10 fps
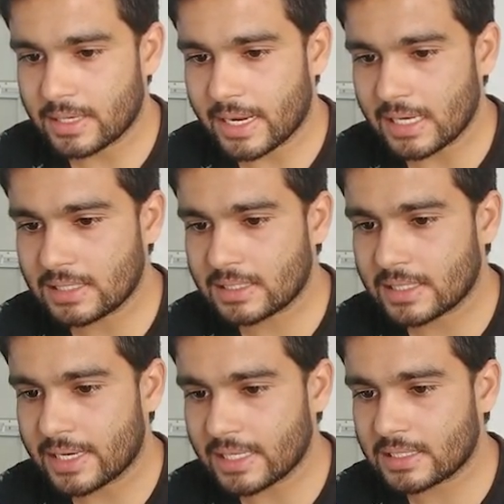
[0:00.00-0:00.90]
x
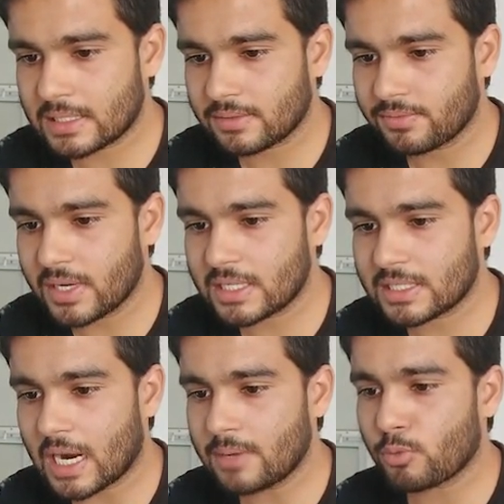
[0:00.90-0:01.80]
next will
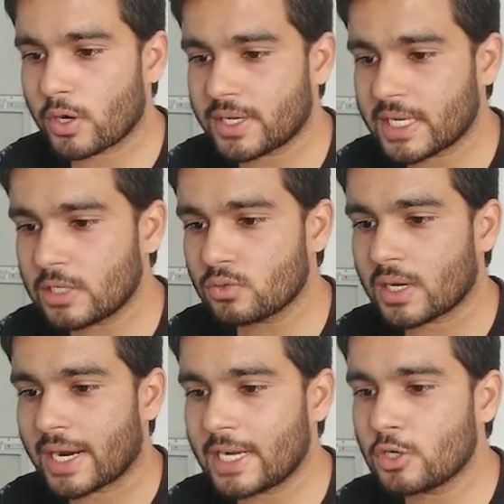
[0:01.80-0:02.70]
start pointing to the
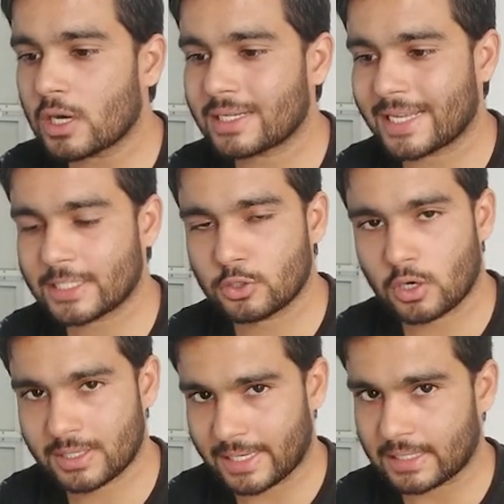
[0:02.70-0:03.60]
head dot next
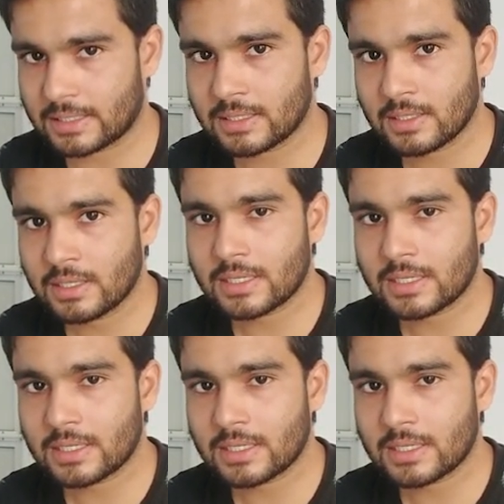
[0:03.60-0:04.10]
dot next.